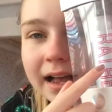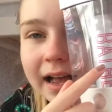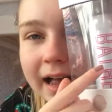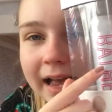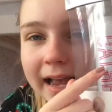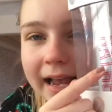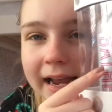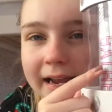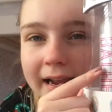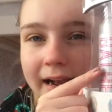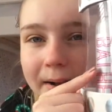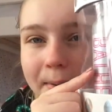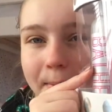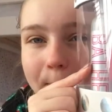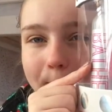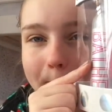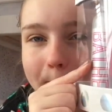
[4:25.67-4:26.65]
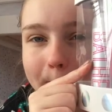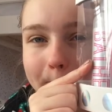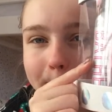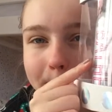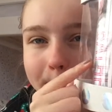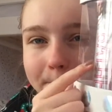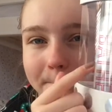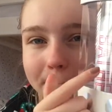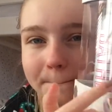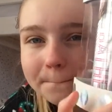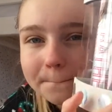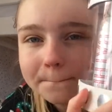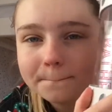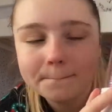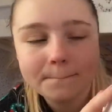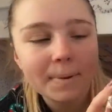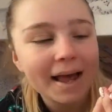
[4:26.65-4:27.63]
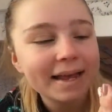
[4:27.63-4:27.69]
a
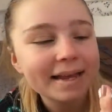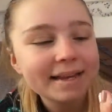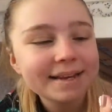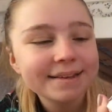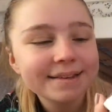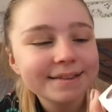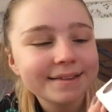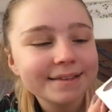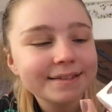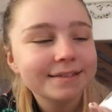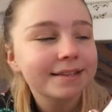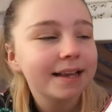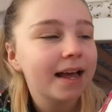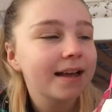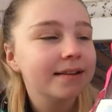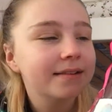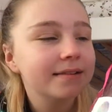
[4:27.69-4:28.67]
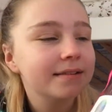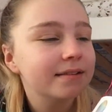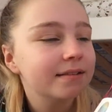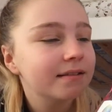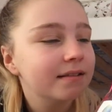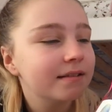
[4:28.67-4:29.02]
bath set,